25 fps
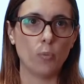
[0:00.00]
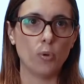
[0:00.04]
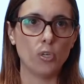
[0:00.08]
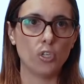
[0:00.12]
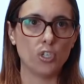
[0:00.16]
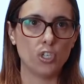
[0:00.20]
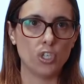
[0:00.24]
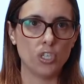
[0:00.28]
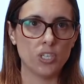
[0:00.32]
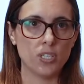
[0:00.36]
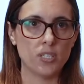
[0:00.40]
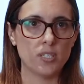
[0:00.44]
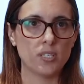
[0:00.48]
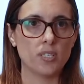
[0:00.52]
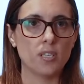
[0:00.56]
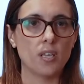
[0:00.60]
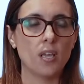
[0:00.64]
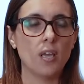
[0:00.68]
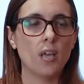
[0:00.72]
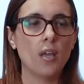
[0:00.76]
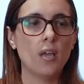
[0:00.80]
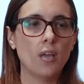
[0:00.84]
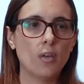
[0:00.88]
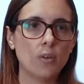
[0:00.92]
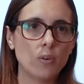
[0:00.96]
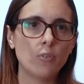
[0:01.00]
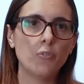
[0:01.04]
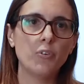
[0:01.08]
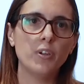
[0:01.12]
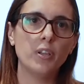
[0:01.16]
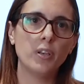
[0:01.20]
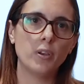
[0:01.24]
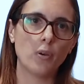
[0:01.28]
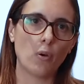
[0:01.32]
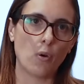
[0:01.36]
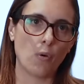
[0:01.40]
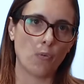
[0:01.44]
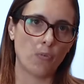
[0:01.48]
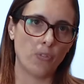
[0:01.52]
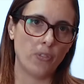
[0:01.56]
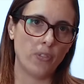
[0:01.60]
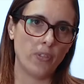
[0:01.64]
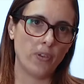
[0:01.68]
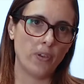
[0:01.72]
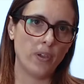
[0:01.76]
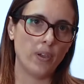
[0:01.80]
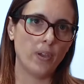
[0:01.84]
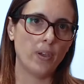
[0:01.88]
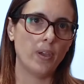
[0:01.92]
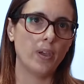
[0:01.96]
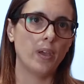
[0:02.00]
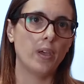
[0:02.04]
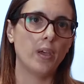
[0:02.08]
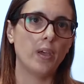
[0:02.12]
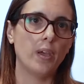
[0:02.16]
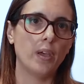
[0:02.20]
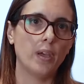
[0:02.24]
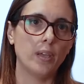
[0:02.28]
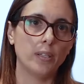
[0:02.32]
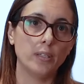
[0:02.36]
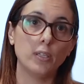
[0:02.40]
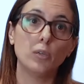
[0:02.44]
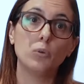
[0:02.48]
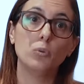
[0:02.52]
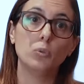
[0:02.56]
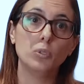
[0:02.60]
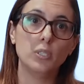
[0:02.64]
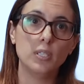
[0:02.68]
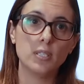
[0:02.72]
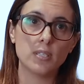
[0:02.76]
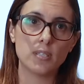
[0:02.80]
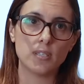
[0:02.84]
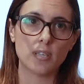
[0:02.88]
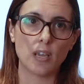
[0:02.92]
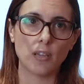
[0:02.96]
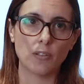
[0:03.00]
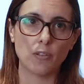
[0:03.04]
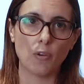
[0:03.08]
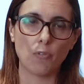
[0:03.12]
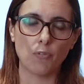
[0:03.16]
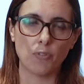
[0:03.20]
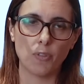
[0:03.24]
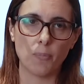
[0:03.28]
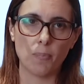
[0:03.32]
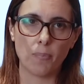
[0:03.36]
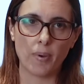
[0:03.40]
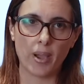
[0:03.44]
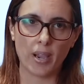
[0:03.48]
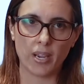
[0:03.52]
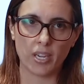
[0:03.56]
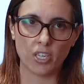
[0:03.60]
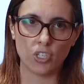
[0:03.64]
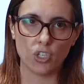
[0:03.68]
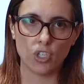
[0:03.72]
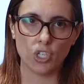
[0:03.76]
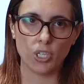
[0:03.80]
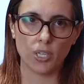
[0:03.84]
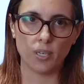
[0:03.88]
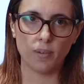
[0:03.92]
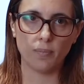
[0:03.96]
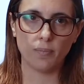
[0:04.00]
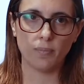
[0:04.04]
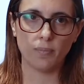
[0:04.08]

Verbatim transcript: which is the preserving of the good inside of the packaging.